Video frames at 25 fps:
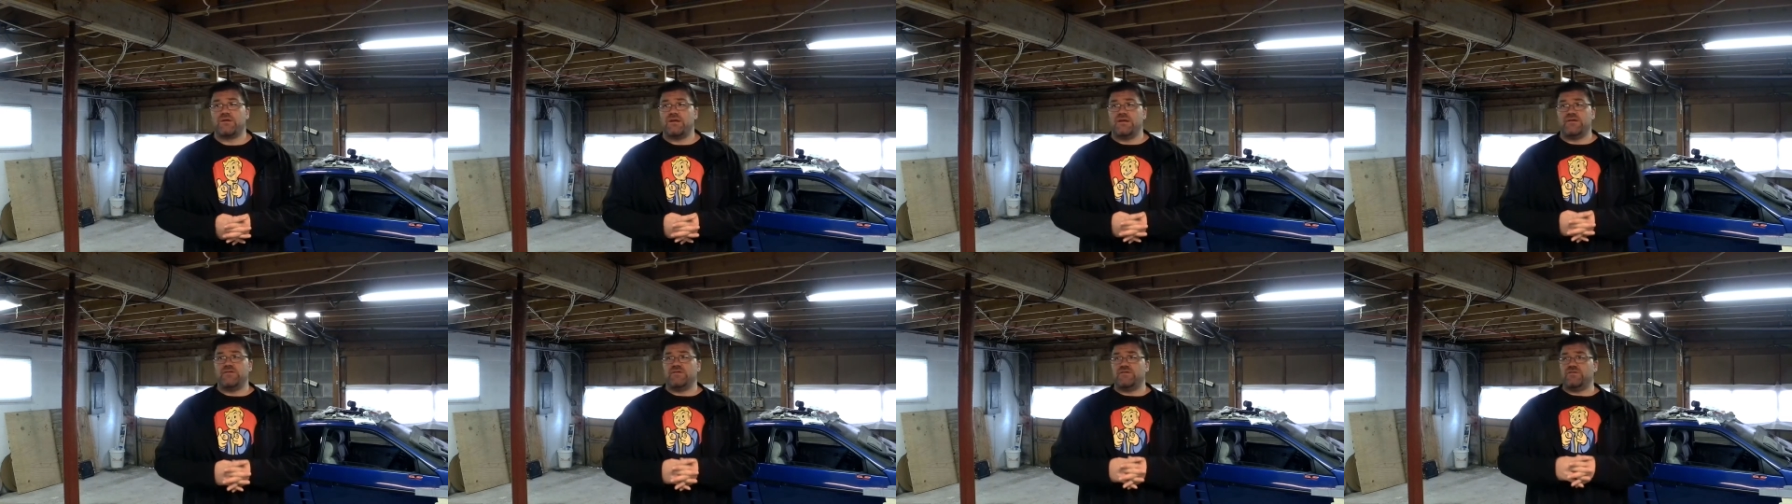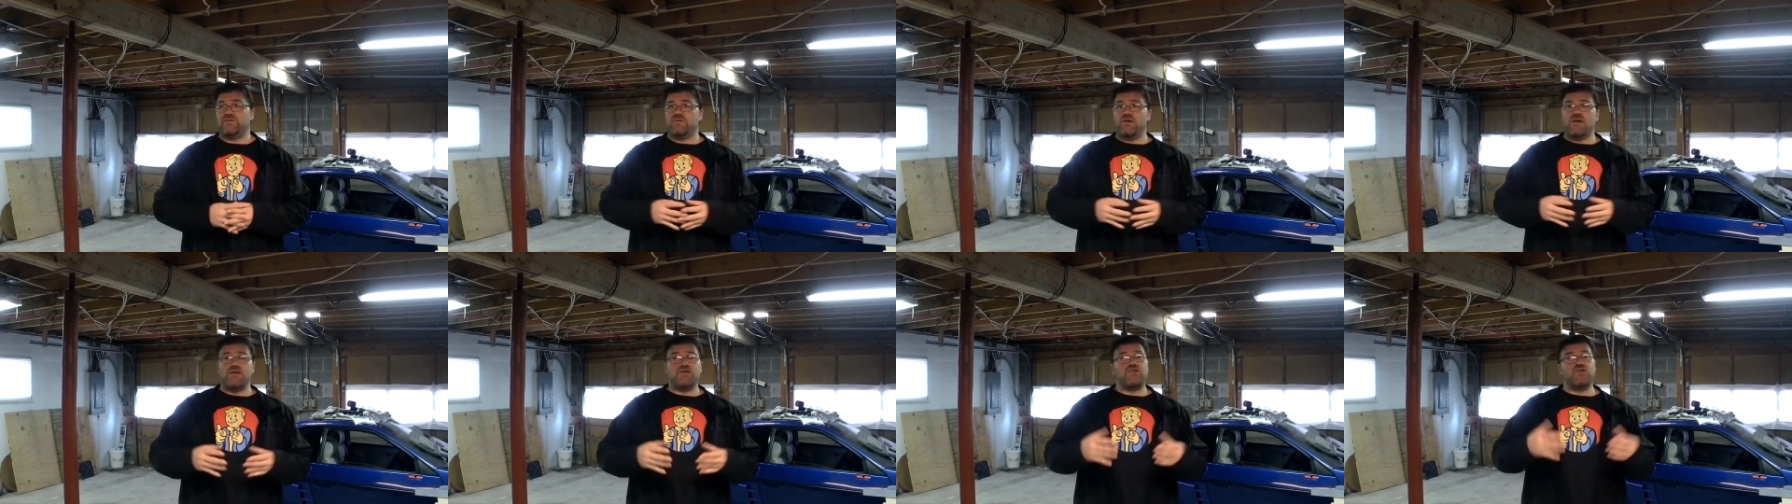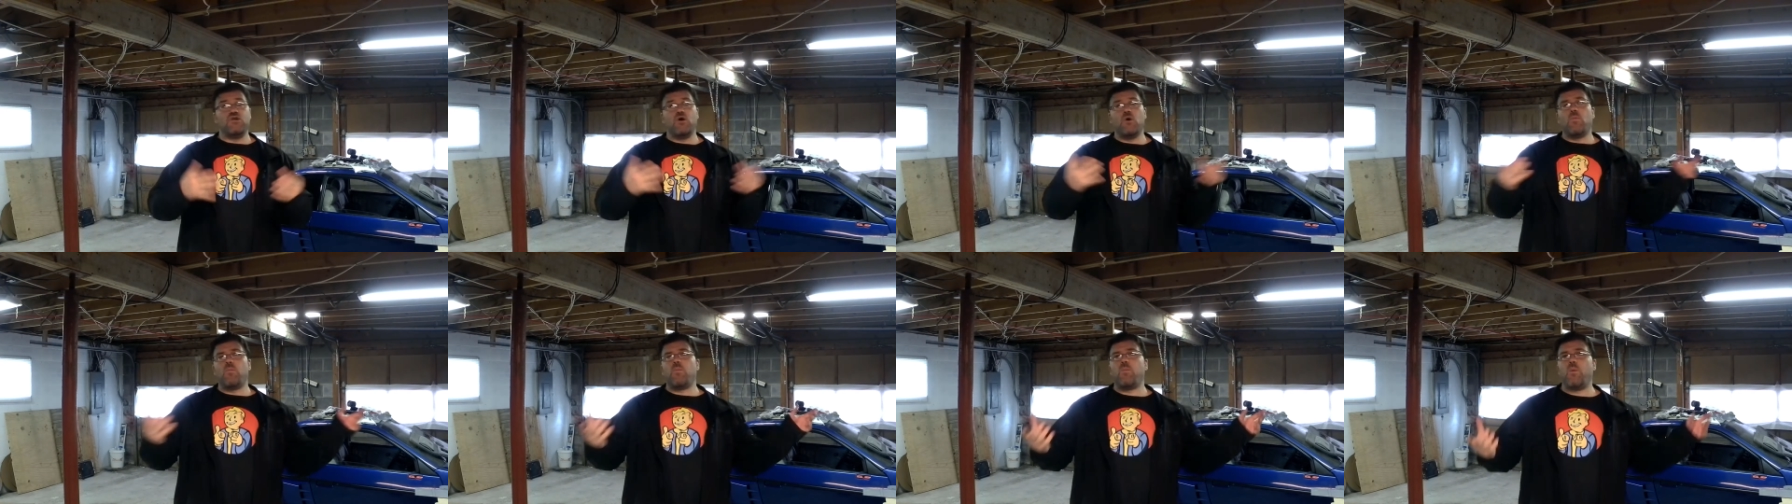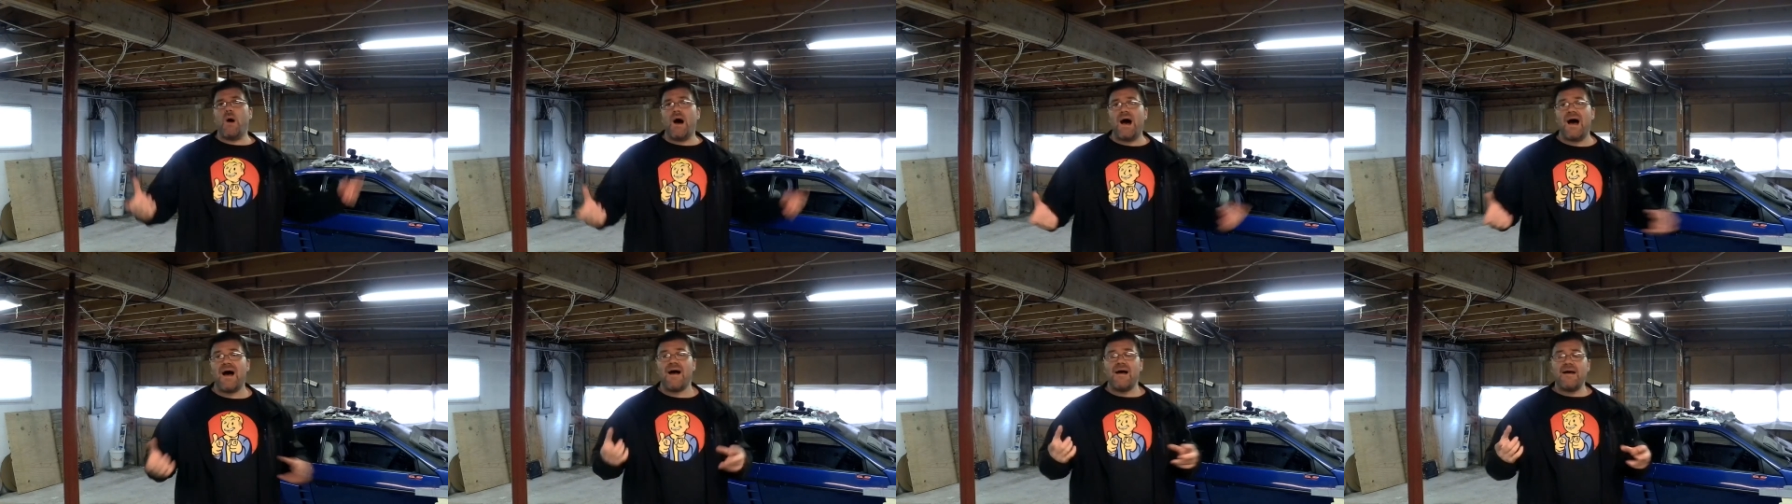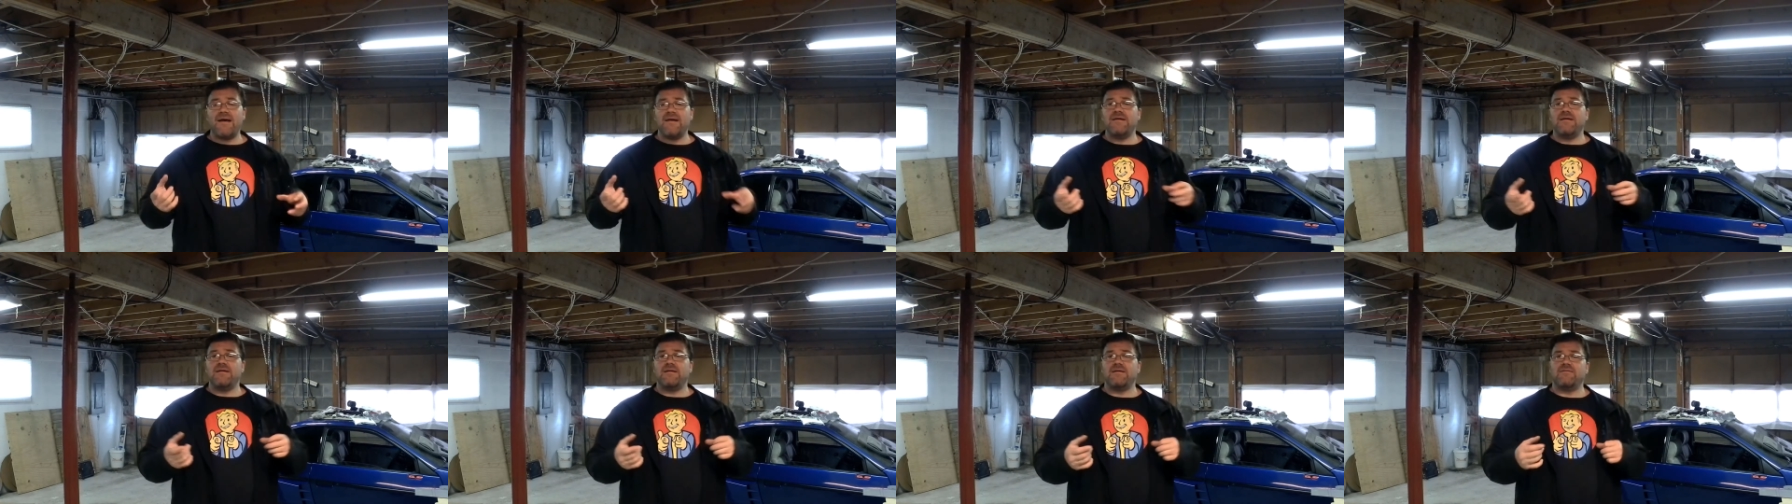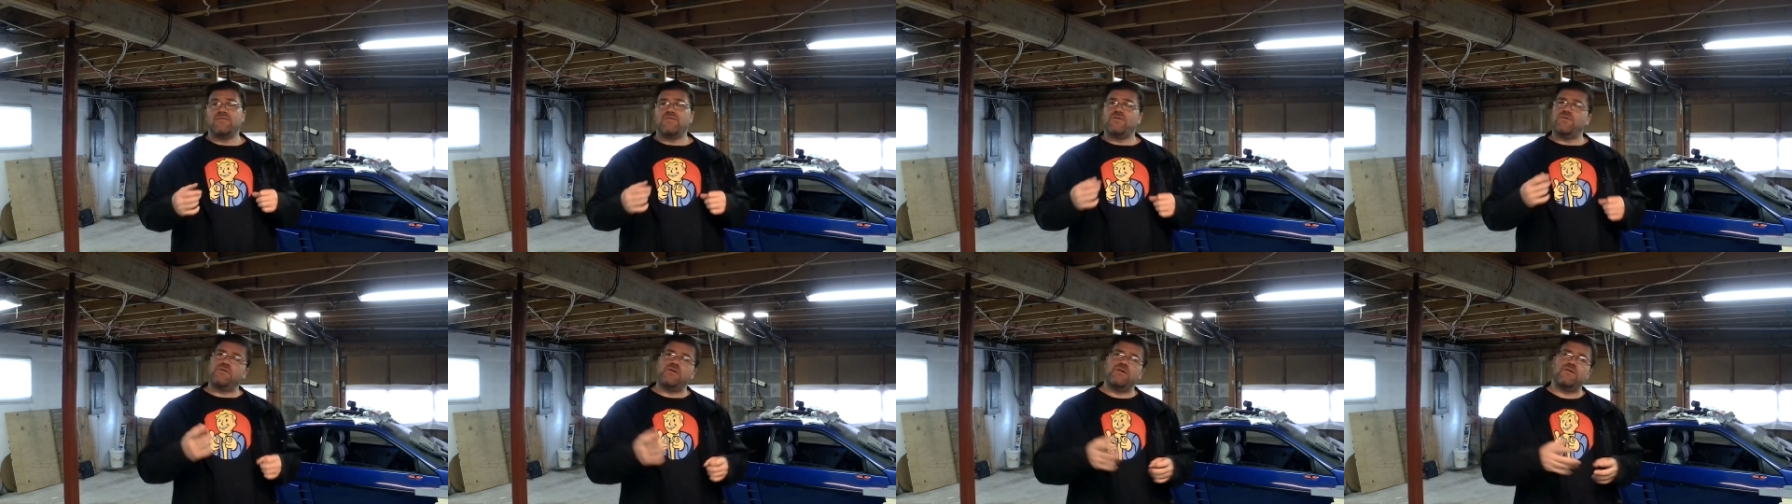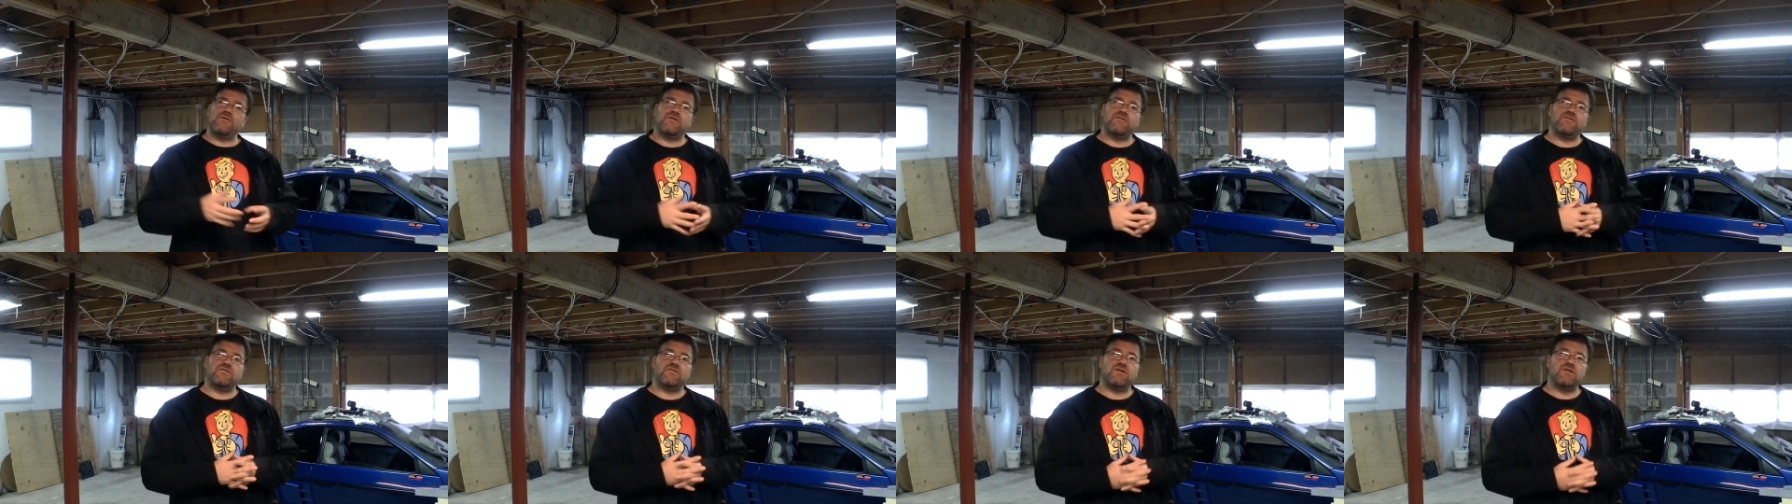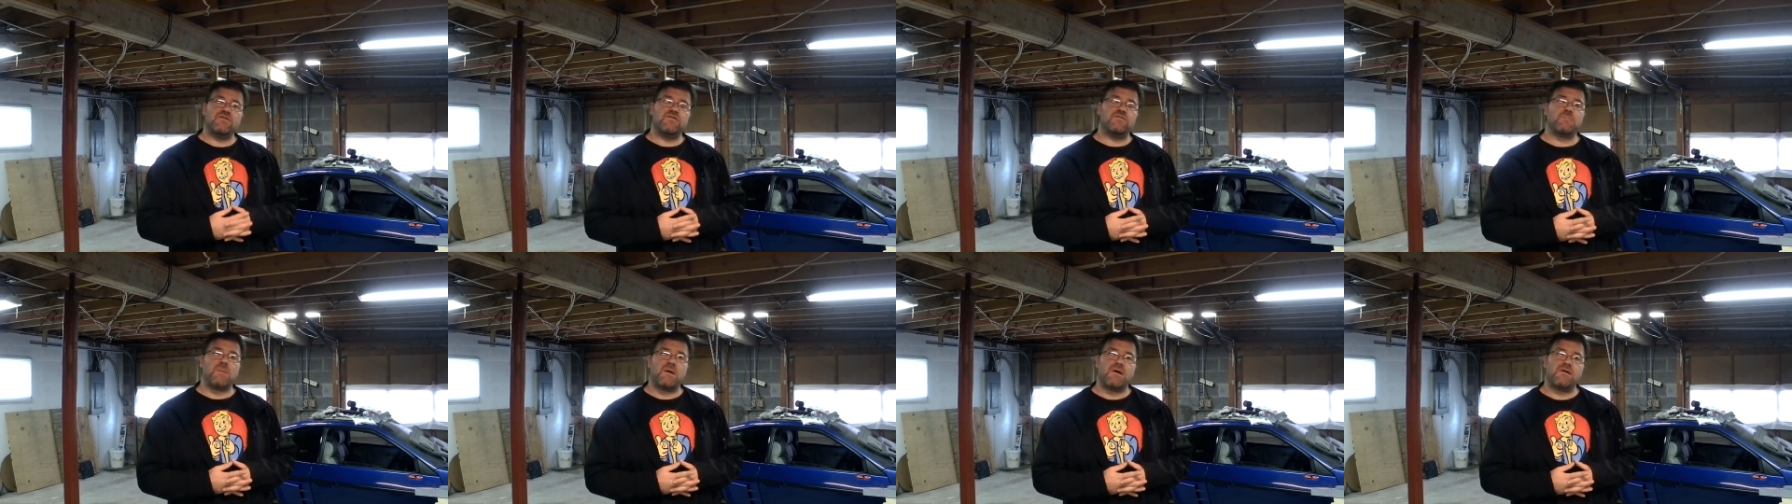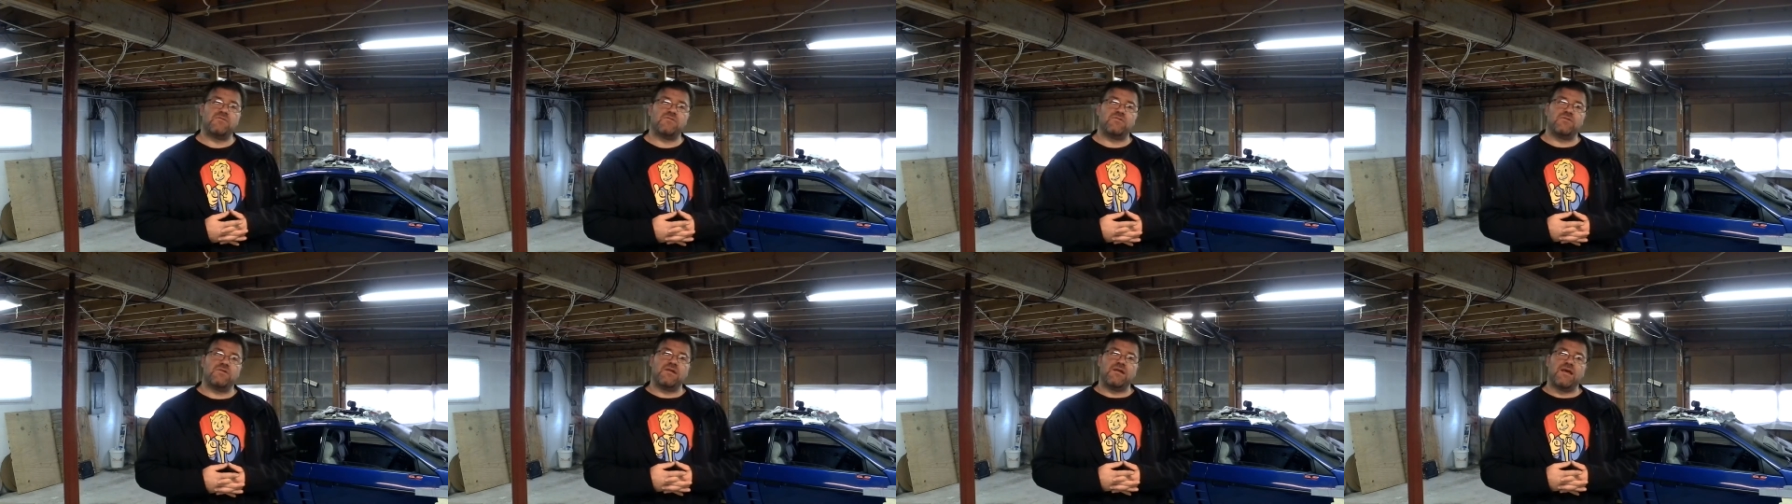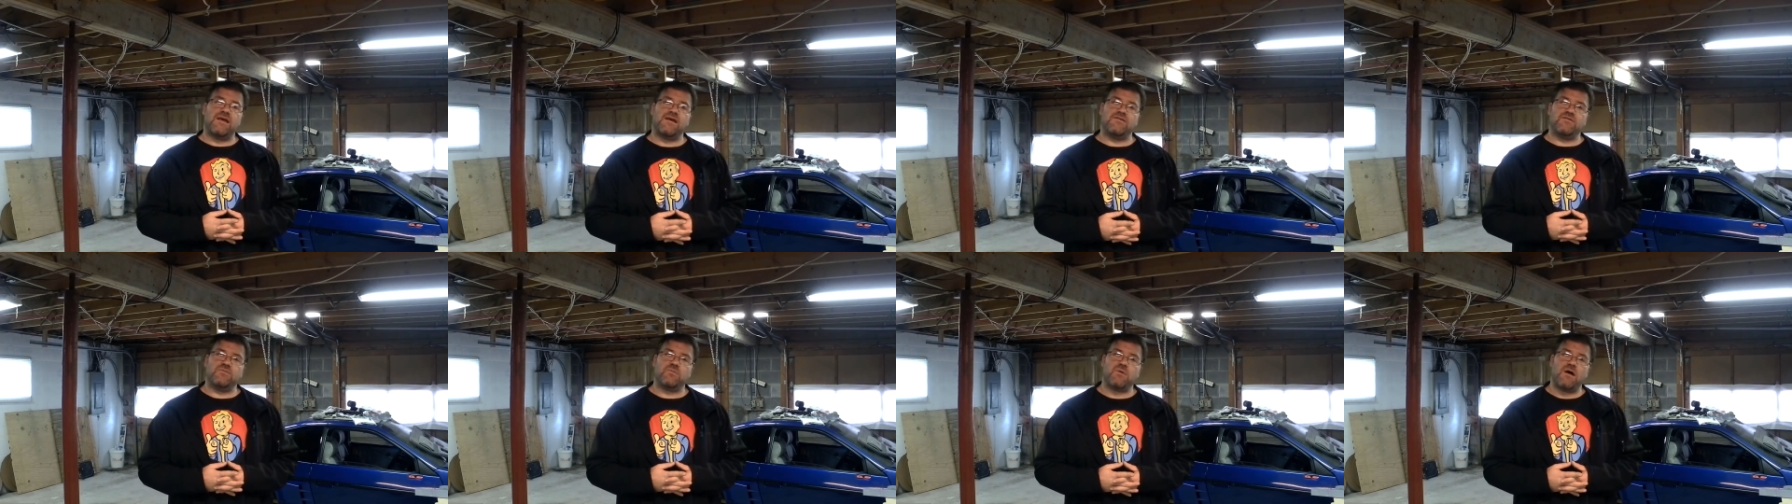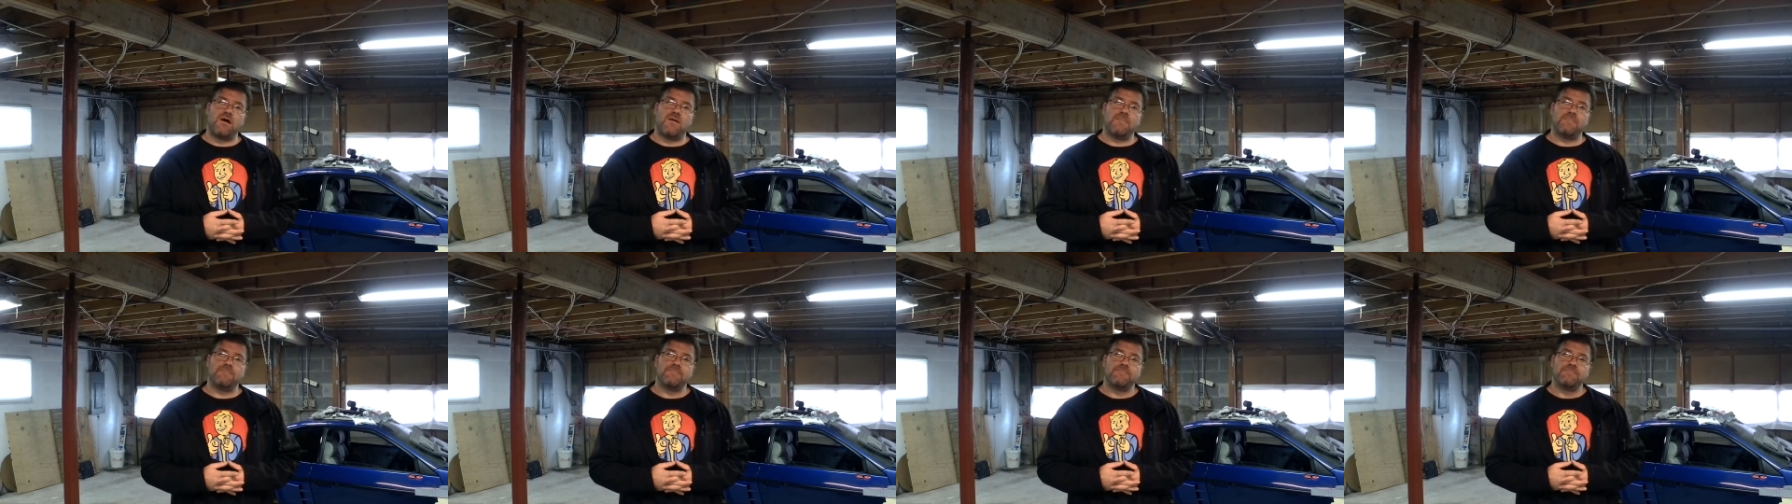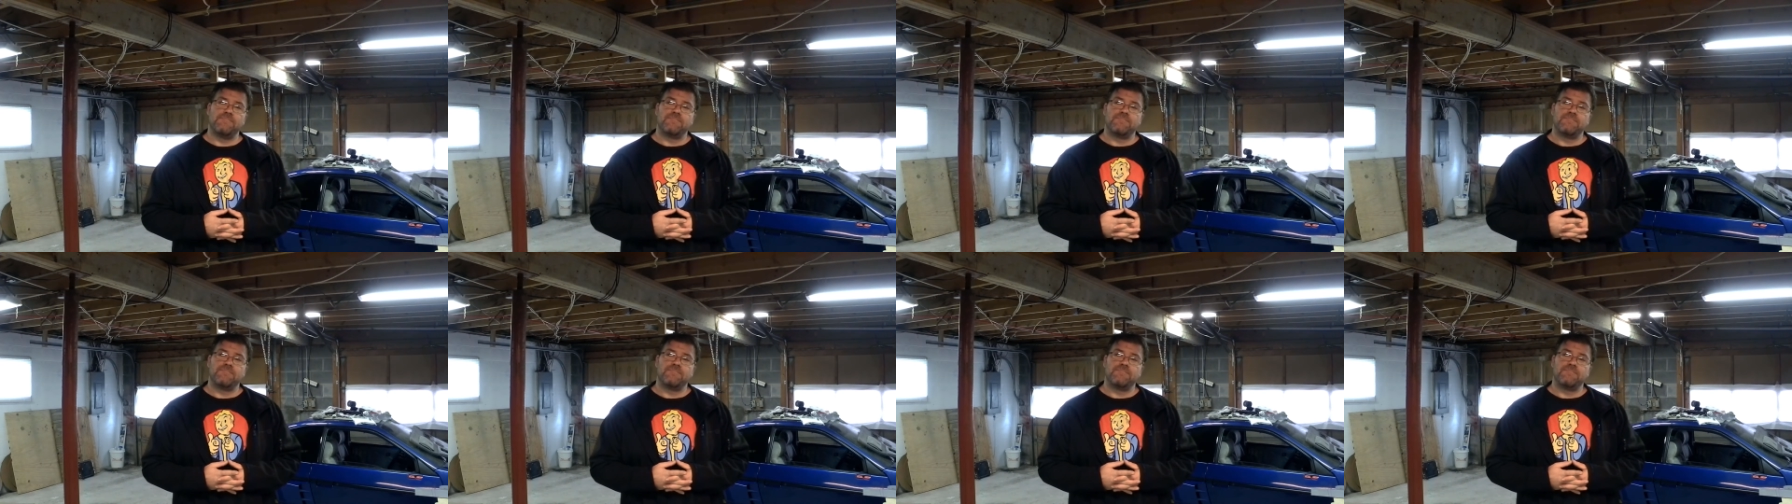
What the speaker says: They just, and you know why they're interested in sponsoring the K-Swap?